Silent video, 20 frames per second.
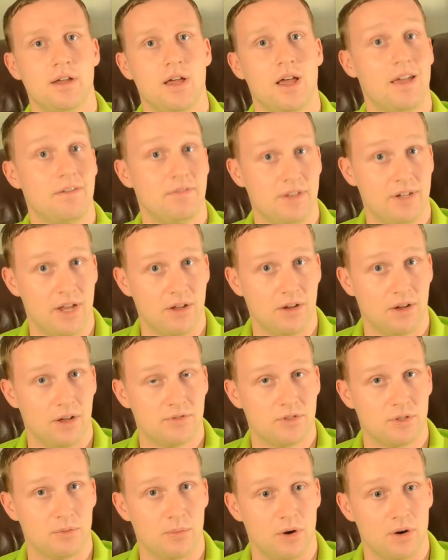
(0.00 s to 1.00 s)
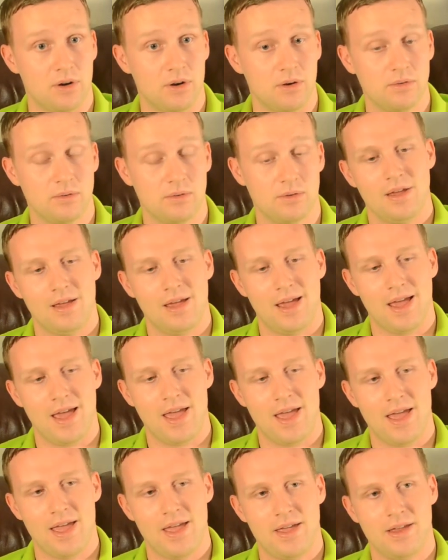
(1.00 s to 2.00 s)
I have the day off tomorrow.
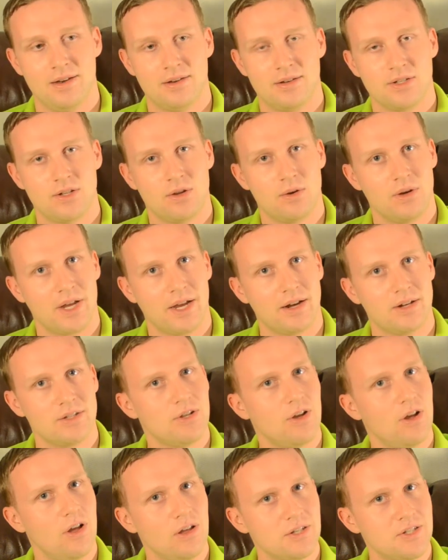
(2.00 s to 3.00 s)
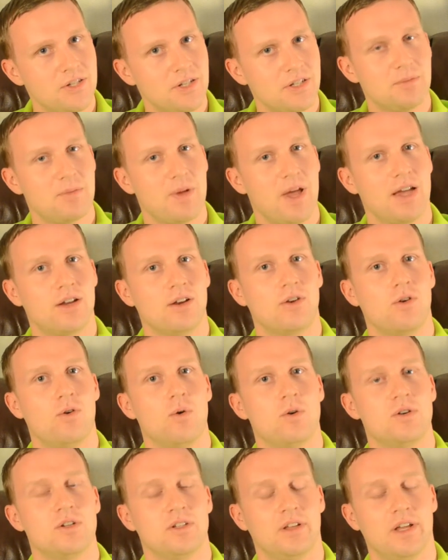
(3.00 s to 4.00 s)
And so I got a tall 6-pack of
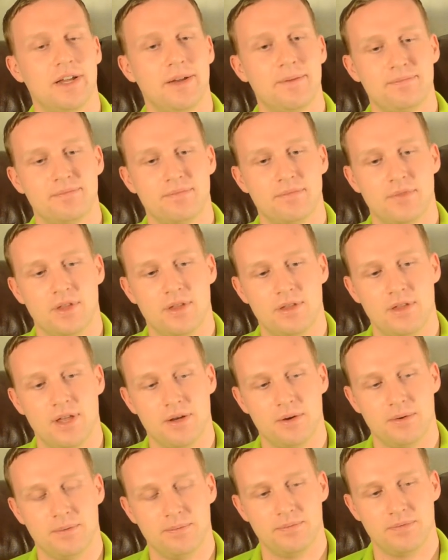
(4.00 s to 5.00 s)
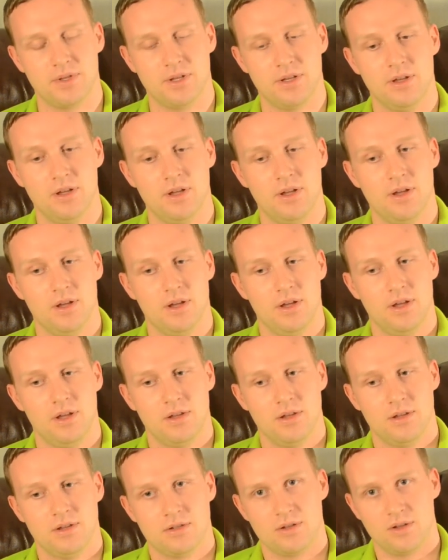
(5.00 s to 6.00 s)
Coors Light. Now,
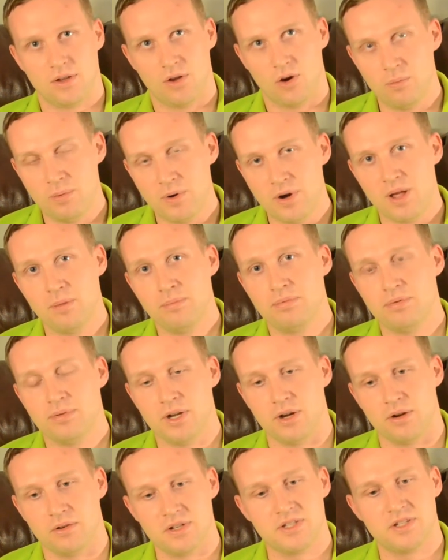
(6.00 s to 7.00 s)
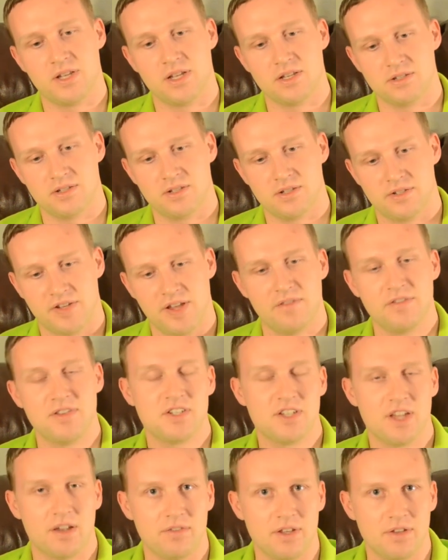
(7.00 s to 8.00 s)
open up, it says
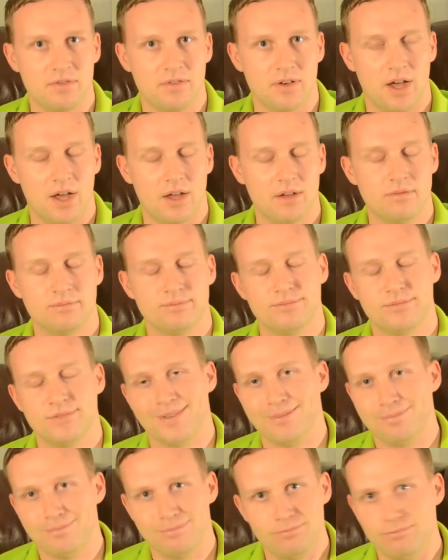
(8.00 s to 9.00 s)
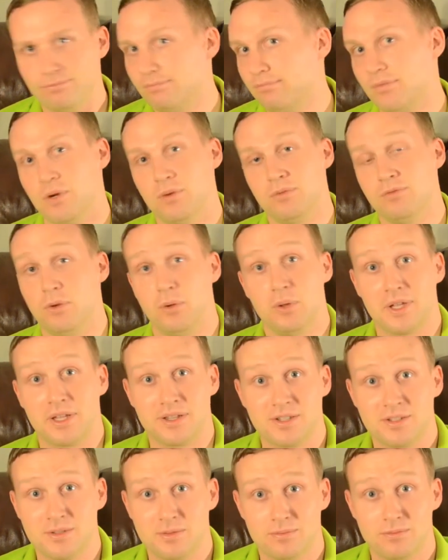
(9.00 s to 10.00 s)
$7.75. I'm
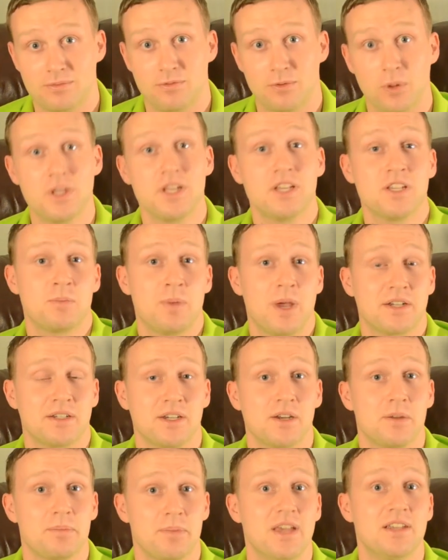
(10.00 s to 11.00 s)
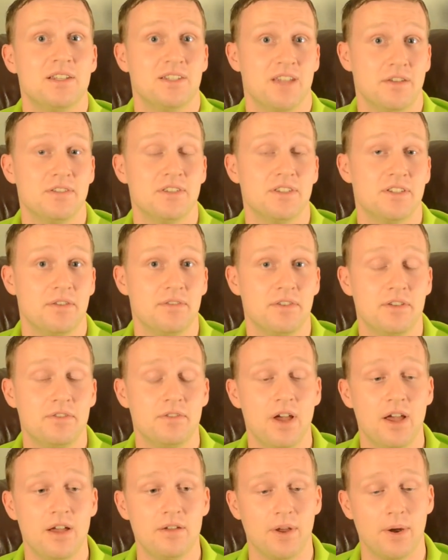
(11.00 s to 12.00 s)
fully expecting to pay
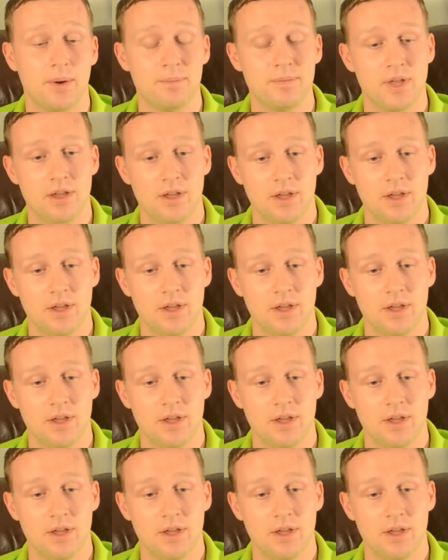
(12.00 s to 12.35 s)
$7.75 there.